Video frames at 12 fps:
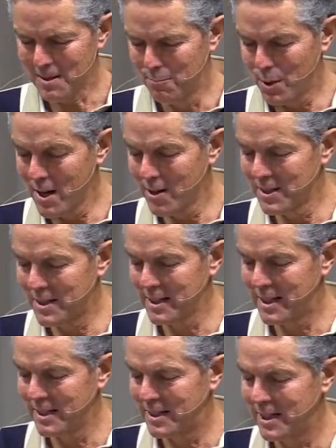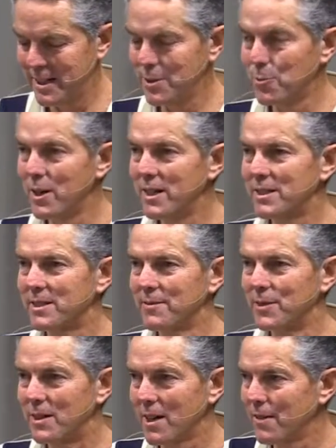Prayer is the continuation of
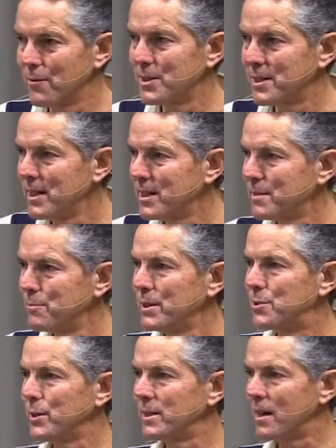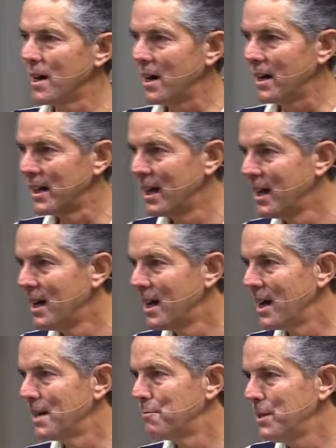the conversation between God
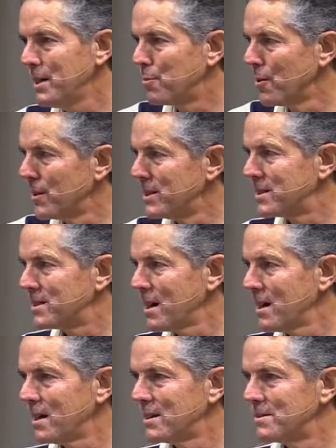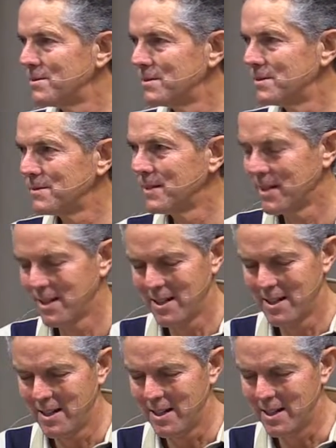and people that started
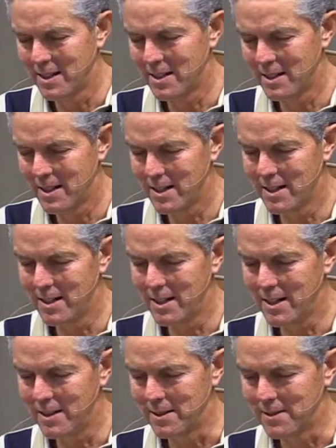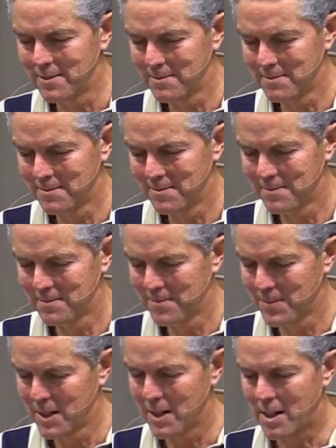in Eden,
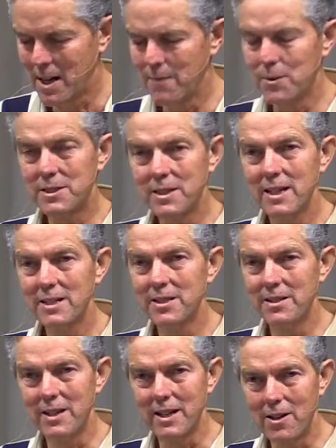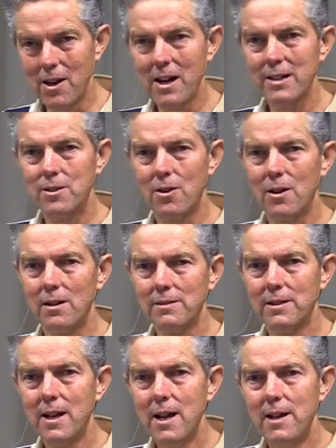a conversation that God
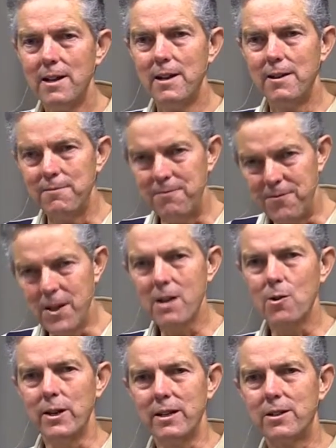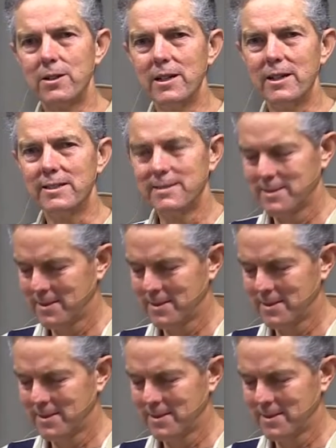called very good.